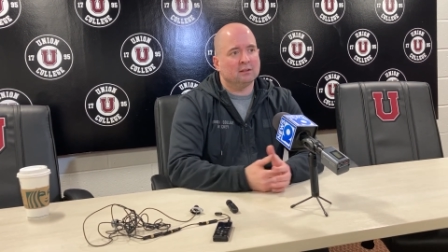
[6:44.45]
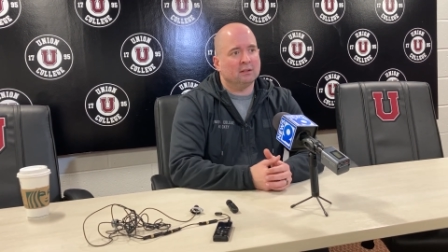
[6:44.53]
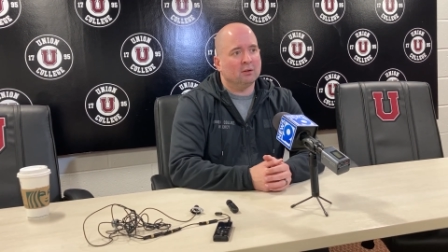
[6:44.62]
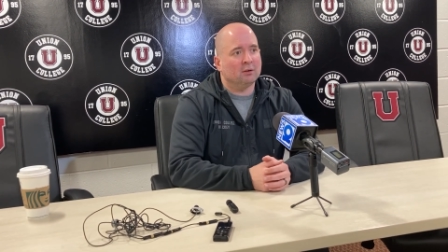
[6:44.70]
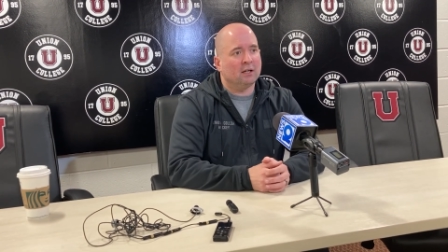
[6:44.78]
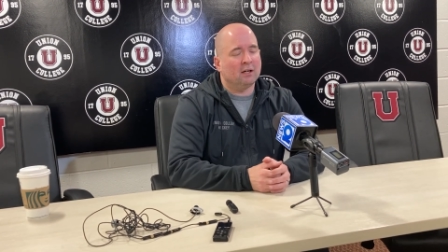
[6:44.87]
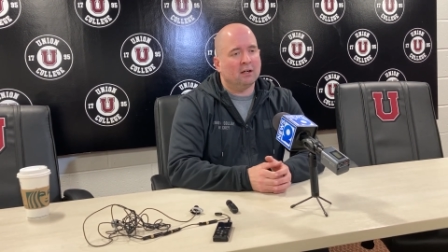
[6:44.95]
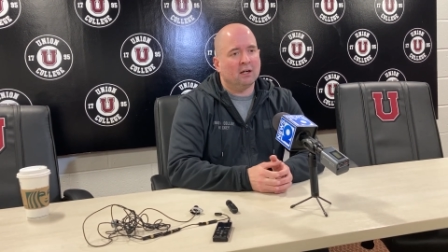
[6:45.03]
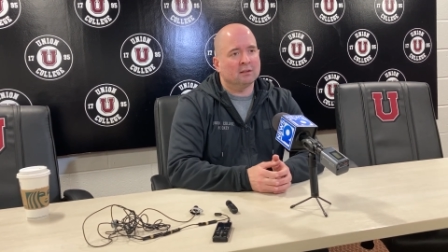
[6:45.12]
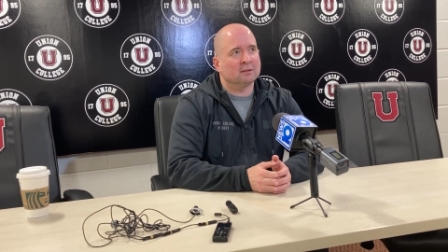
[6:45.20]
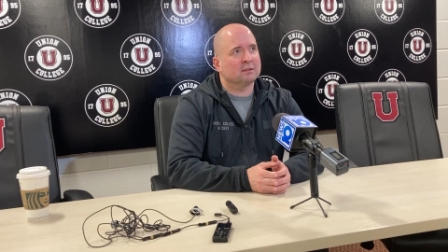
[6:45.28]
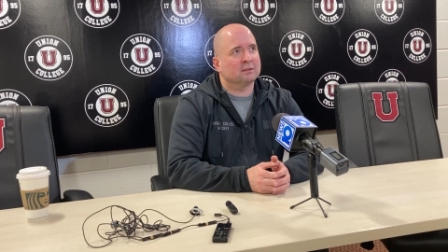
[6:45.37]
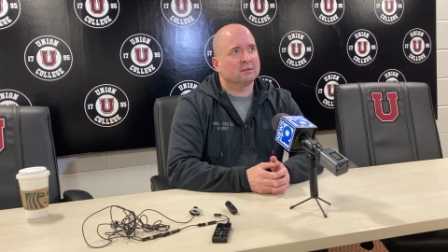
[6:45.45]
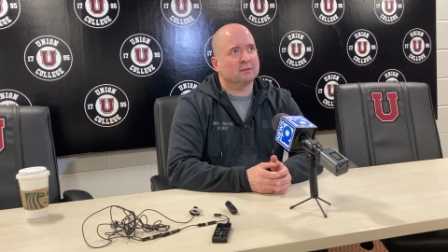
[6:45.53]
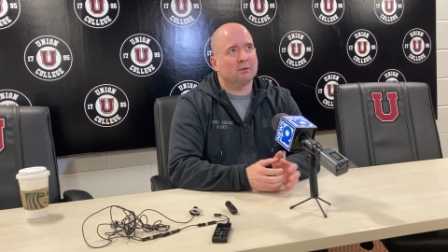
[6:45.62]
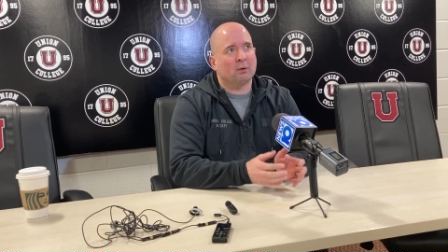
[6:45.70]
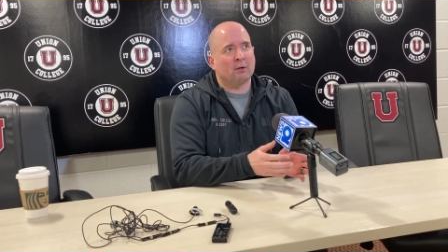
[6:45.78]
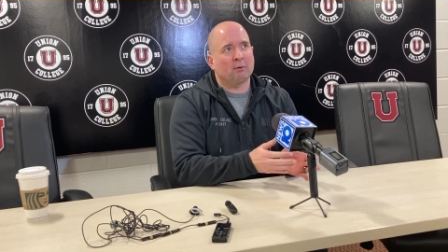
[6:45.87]
you know, on
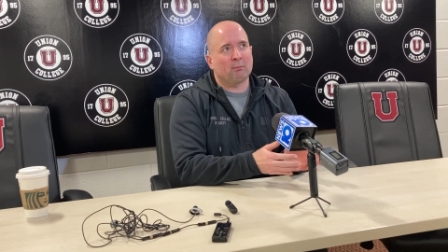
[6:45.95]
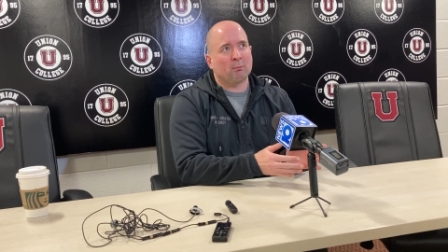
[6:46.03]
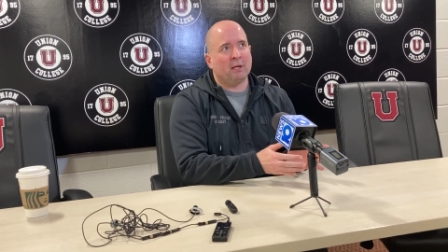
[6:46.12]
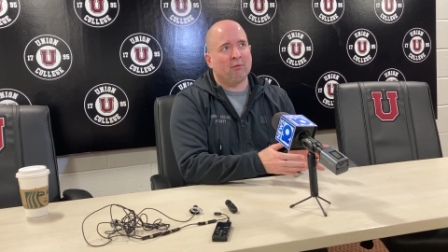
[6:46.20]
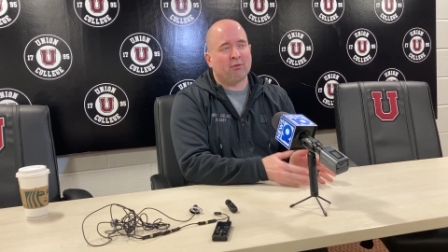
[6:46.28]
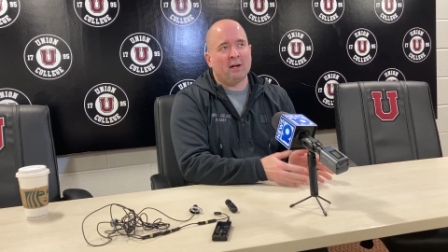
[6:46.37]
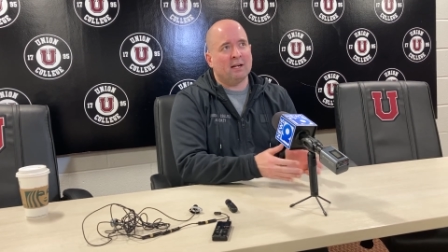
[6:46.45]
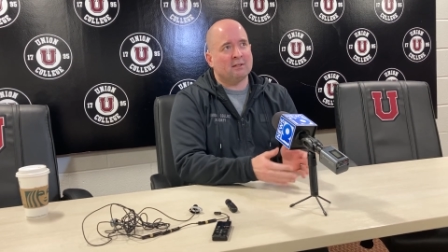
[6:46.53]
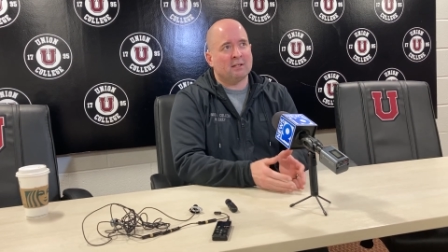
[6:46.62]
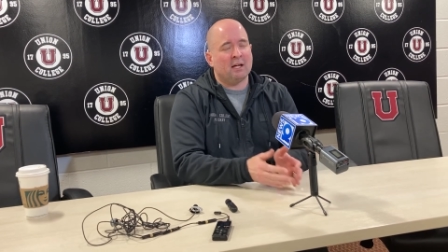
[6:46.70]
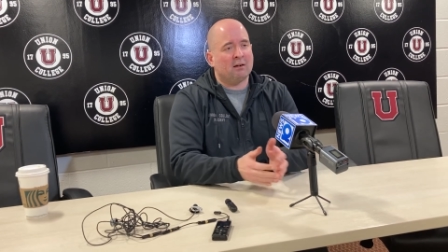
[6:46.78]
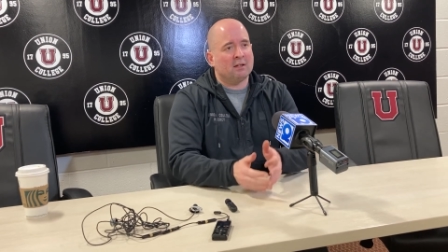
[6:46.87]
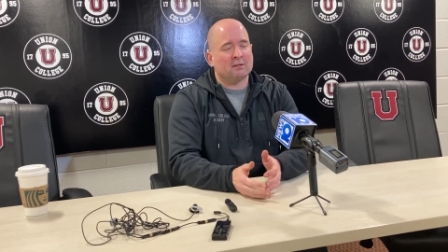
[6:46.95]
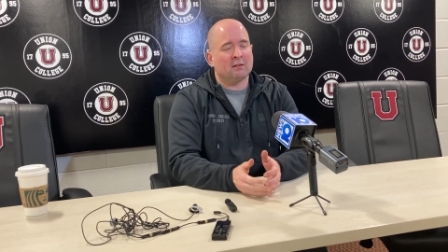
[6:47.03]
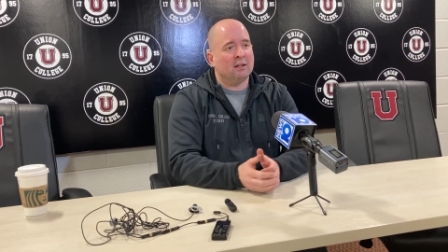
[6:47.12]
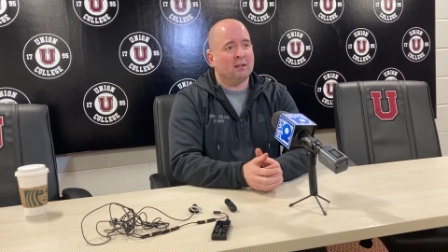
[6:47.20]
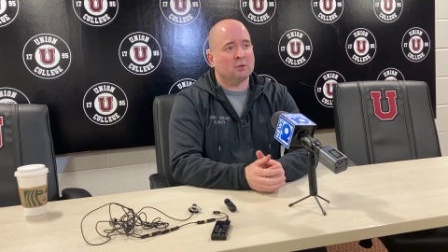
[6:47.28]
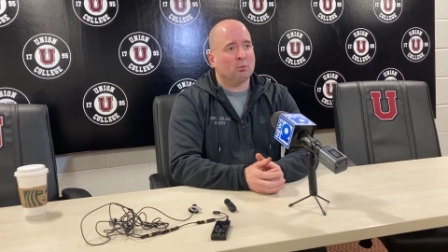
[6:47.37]
or played Friday, Saturday,
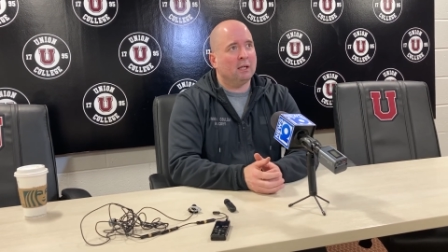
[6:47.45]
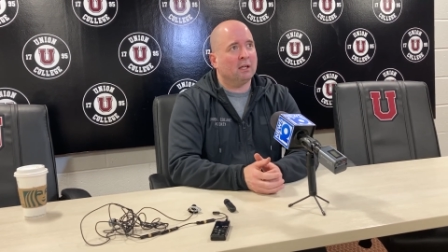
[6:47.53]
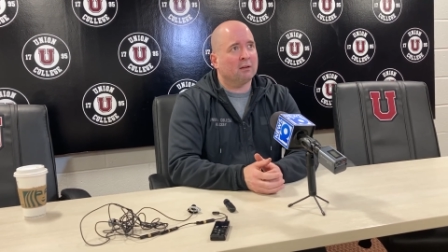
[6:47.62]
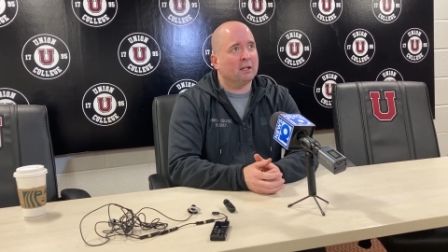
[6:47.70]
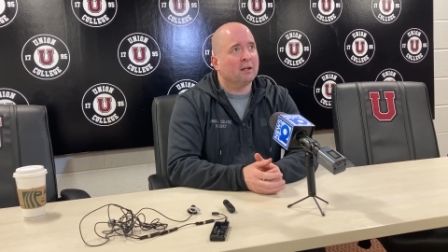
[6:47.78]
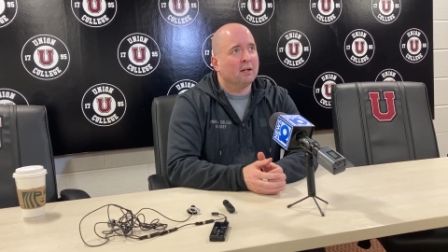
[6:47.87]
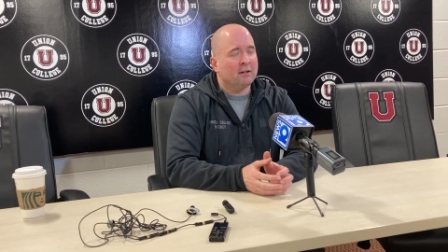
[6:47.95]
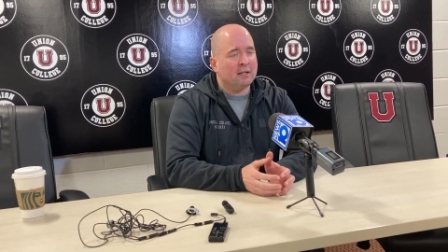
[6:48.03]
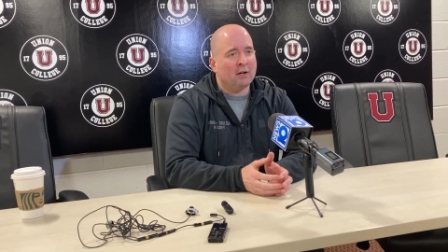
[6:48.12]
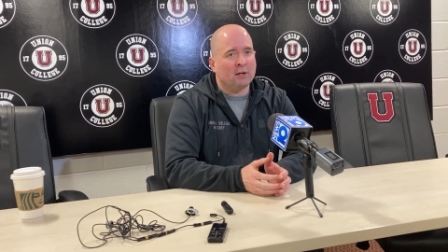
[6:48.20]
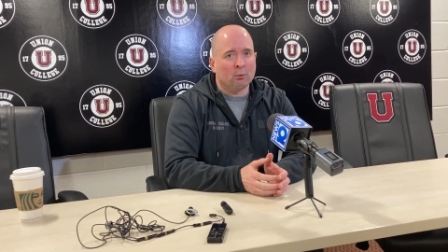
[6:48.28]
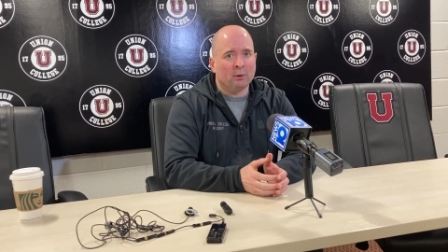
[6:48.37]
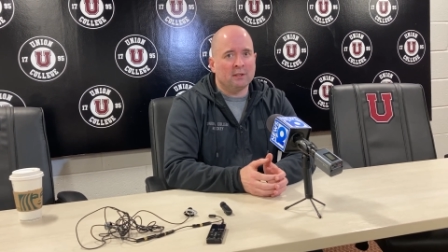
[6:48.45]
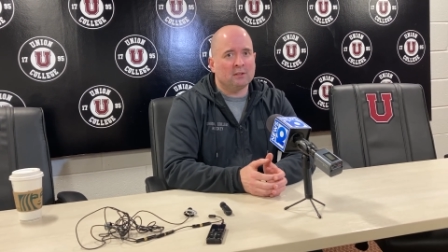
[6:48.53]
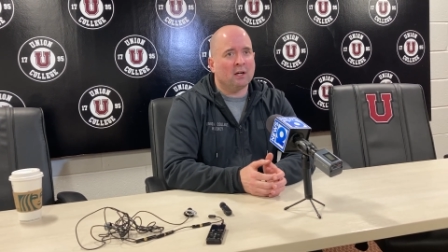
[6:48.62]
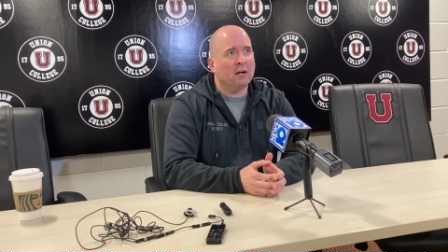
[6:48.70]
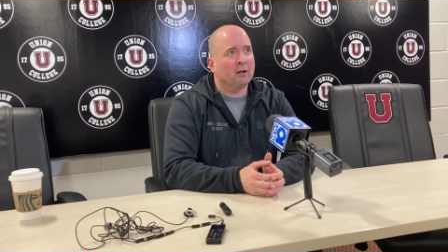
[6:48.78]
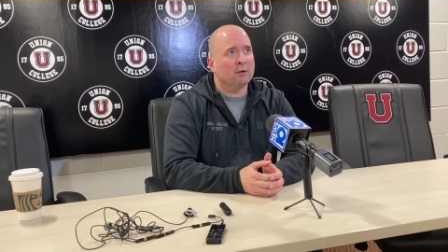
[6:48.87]
Sunday this weekend, like now you're really
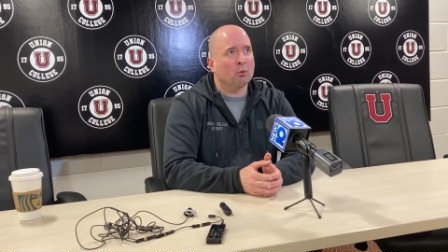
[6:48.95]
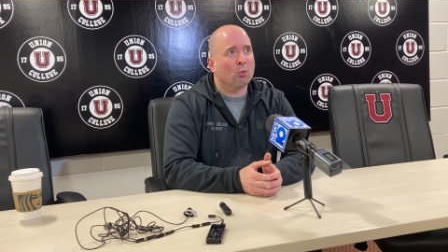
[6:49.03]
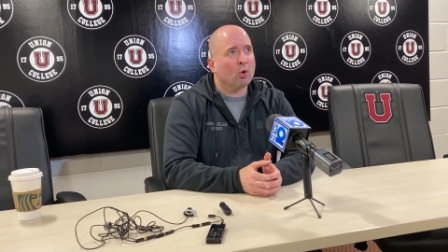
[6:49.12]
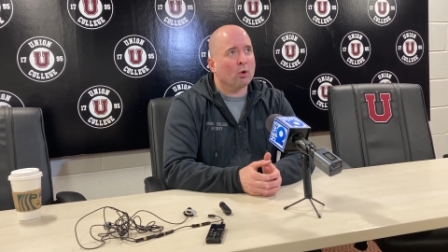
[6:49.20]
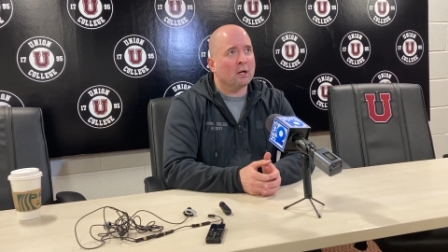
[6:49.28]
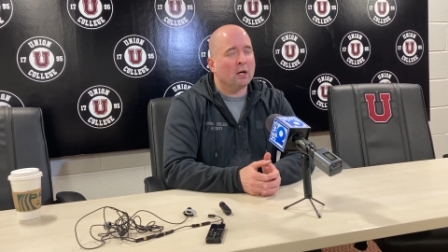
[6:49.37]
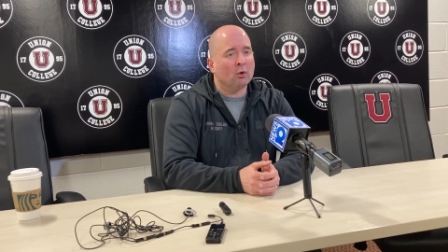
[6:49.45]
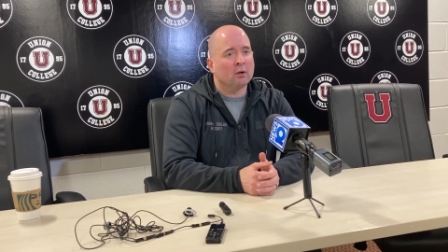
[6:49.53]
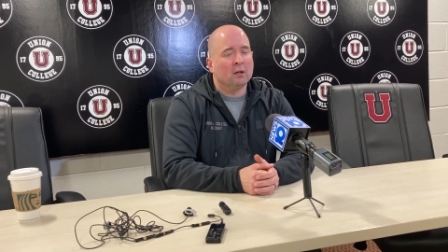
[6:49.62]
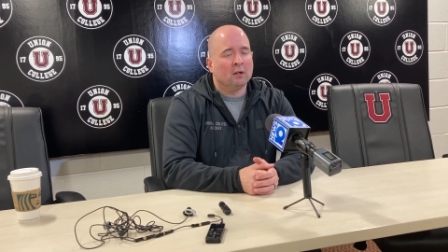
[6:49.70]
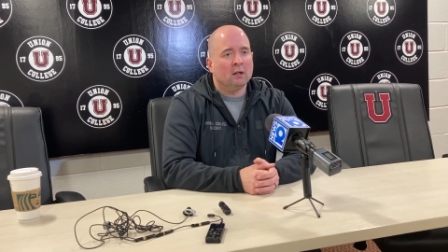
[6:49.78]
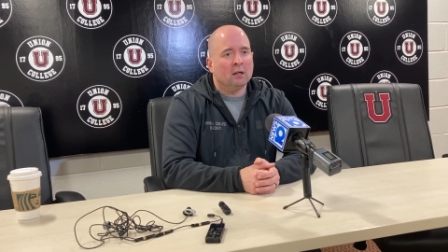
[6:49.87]
tired, you're wore out.